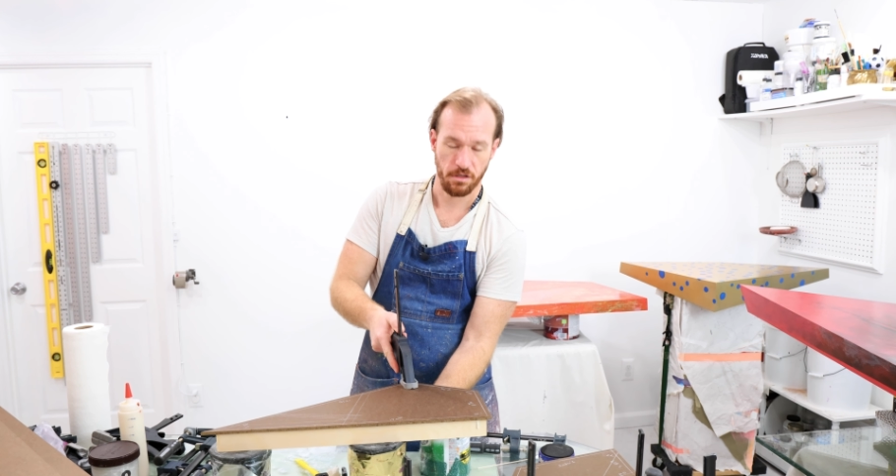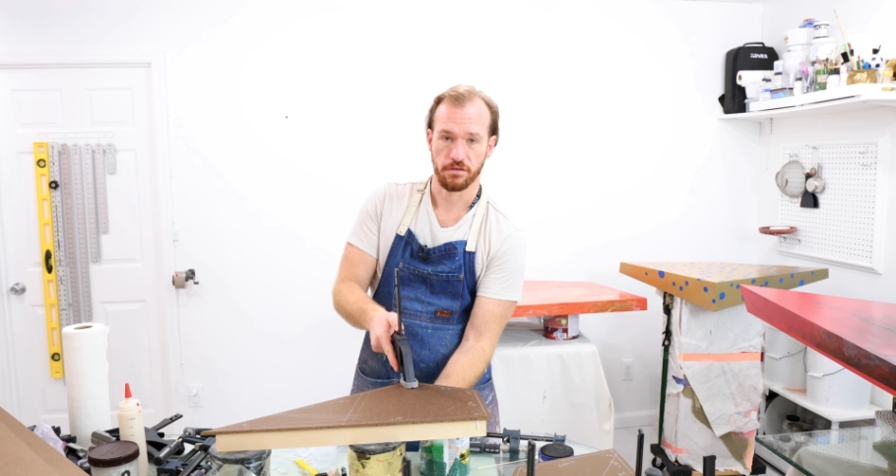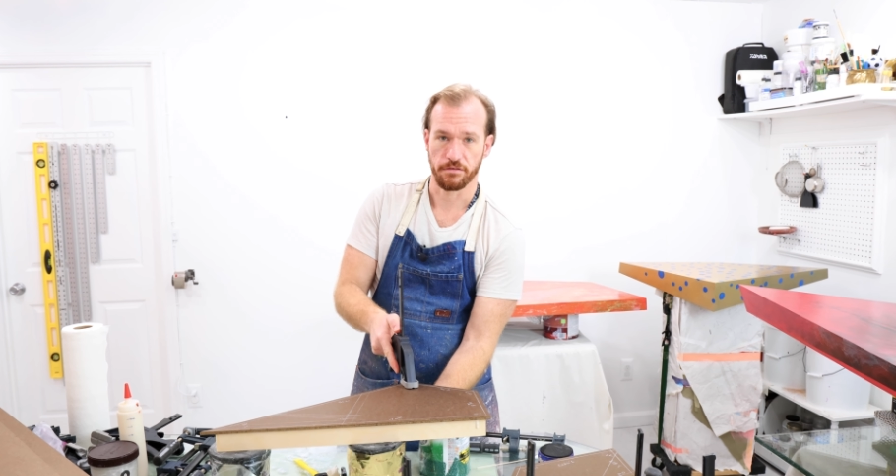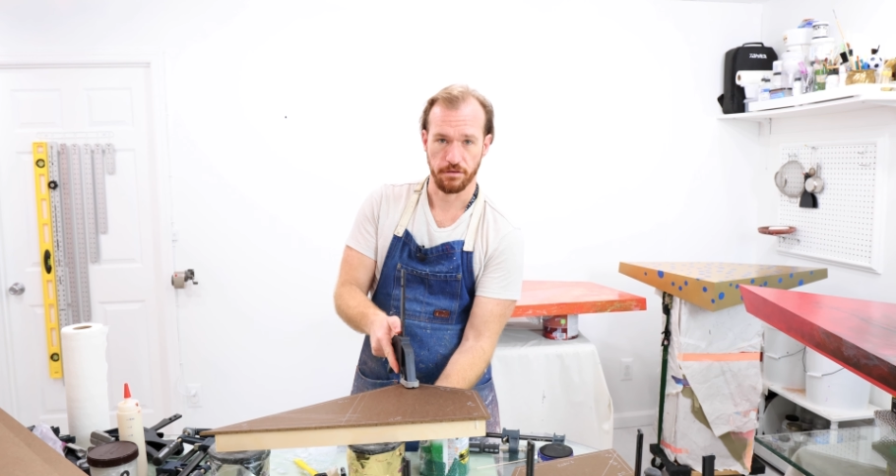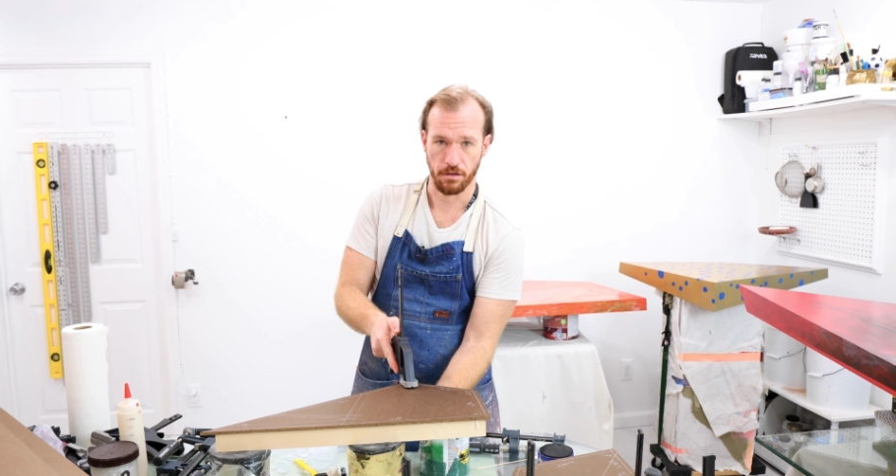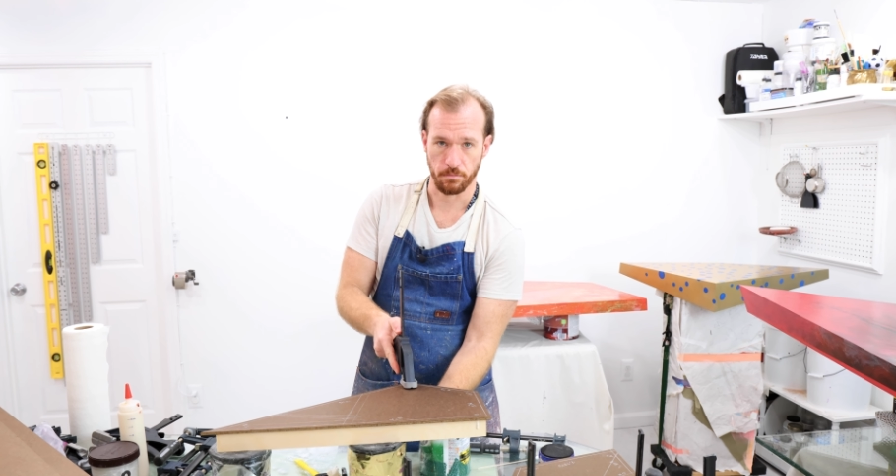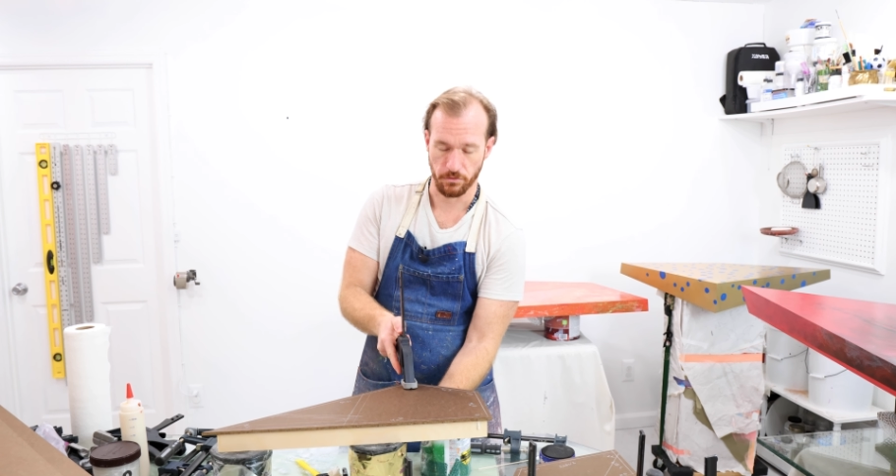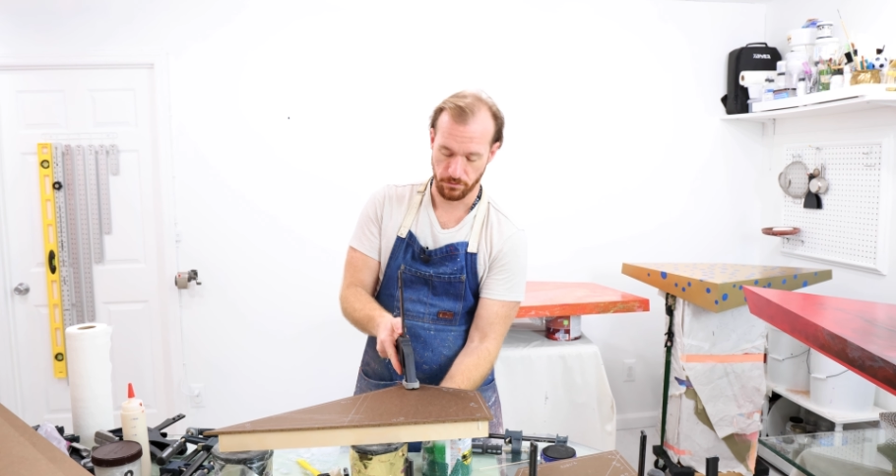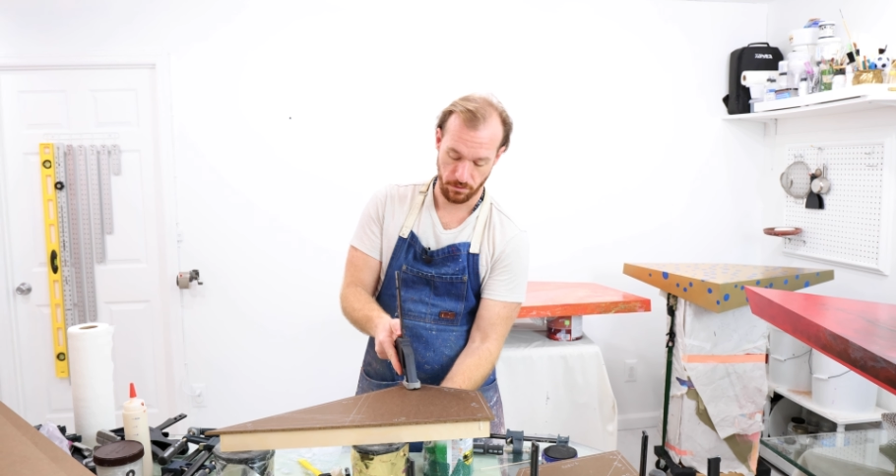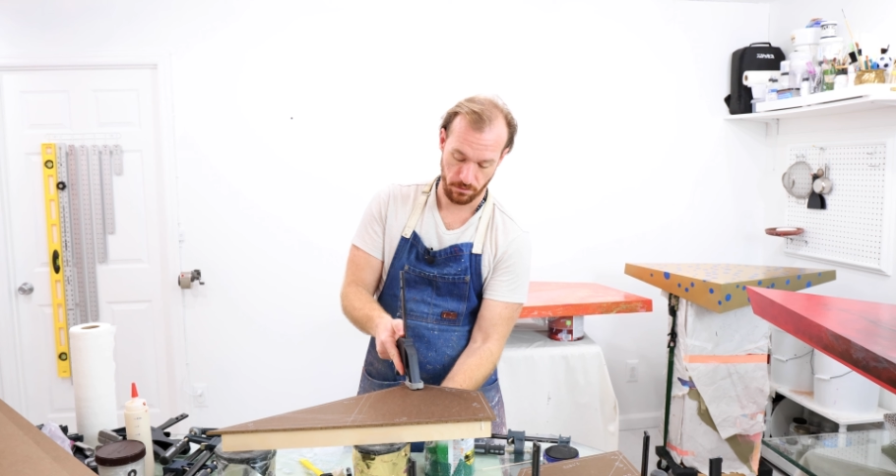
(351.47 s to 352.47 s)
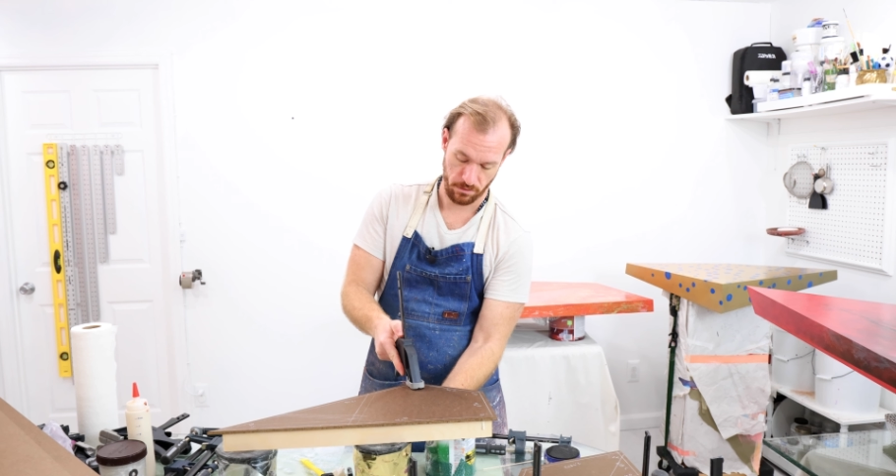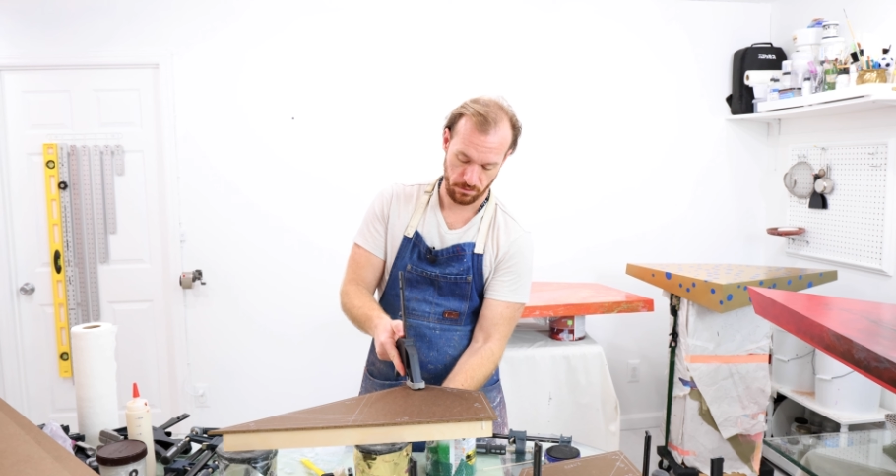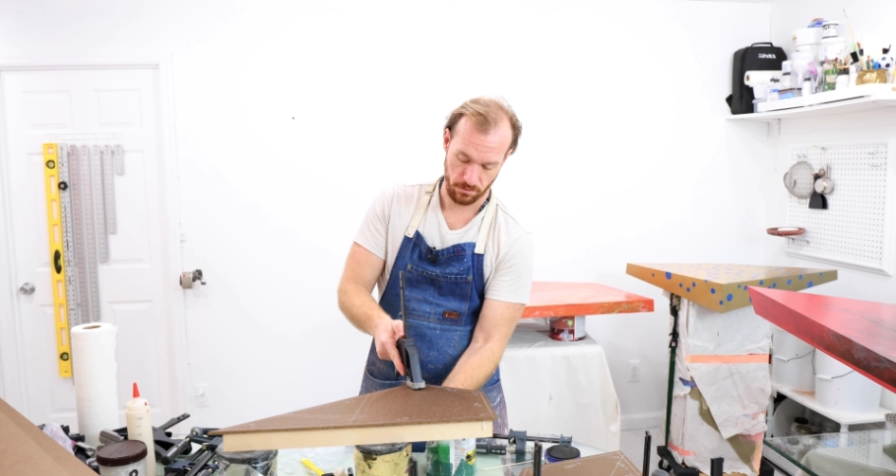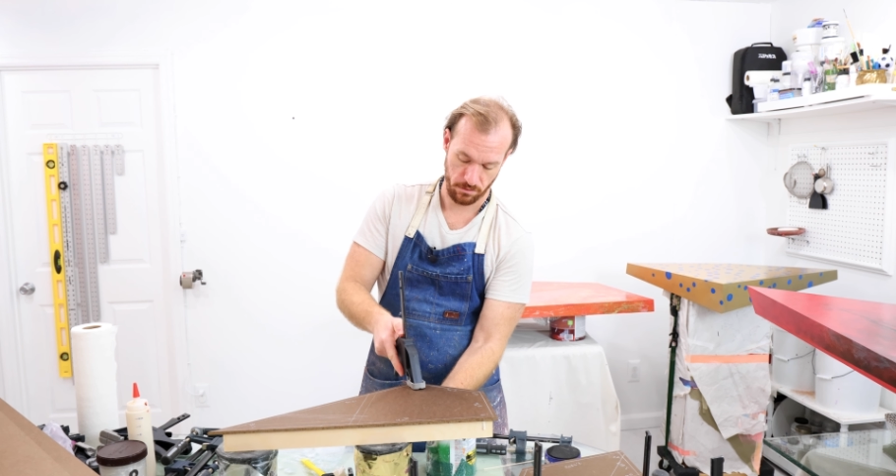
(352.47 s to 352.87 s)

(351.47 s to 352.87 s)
It's a terrible joke.